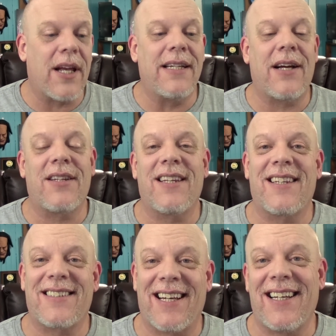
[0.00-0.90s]
Okay, now did
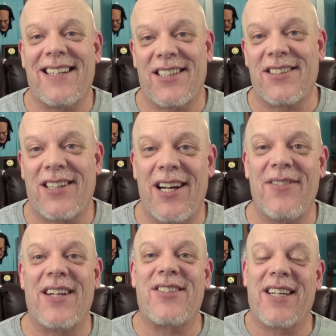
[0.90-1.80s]
the psychic just
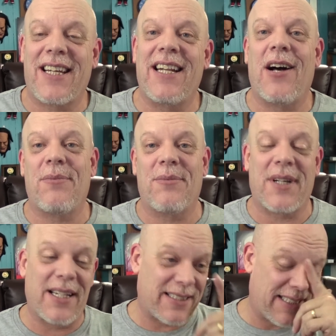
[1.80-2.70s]
claim that she can help him
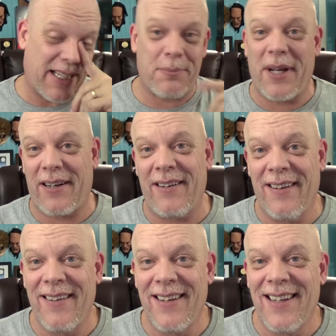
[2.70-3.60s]
get his dick bigger?
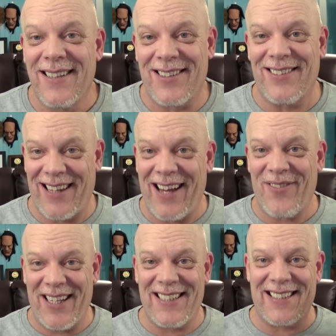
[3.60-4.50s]
So that
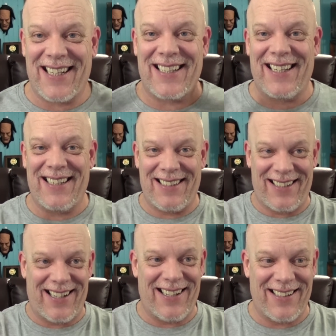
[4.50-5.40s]
means he's gonna get.
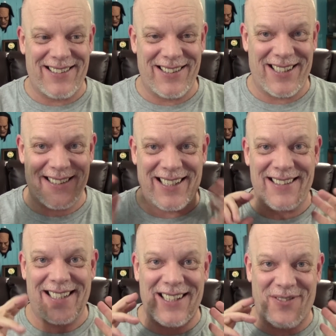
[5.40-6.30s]
Uh, she's just gonna
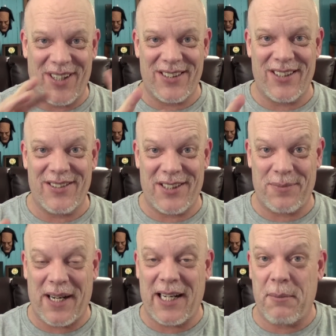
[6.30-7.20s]
send a bunch of. She's
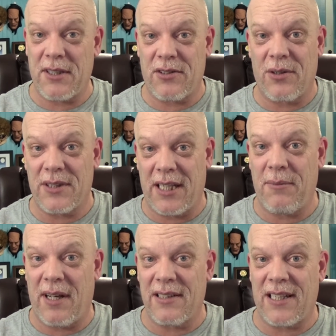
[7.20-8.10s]
probably got a bunch of those
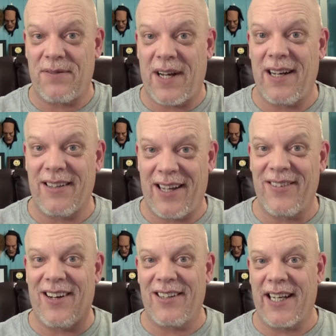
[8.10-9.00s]
emails on file that
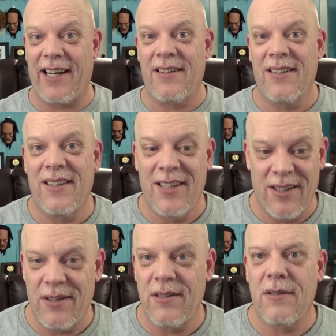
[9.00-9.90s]
we all get
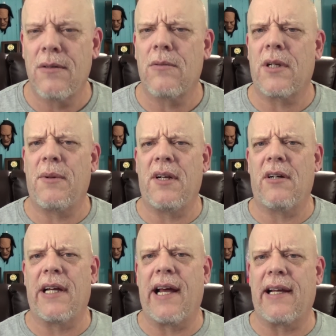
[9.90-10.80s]
what do you mean
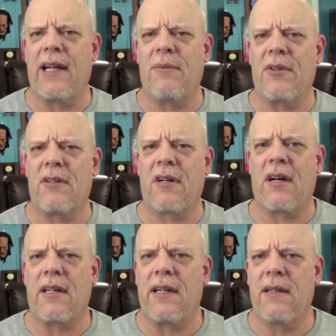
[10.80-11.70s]
only I get them? They're
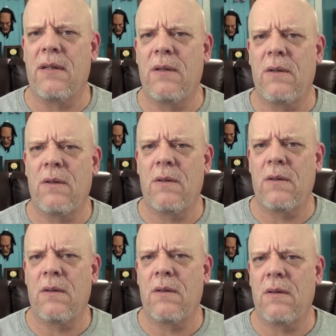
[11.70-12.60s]
targeted.
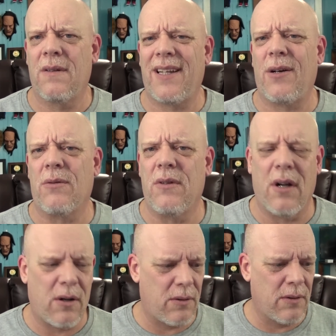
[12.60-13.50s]
They don't
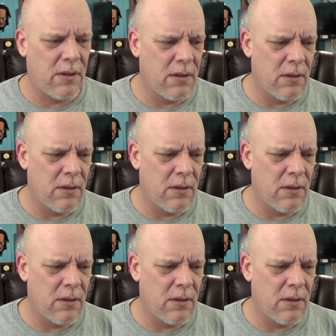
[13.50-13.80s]
know.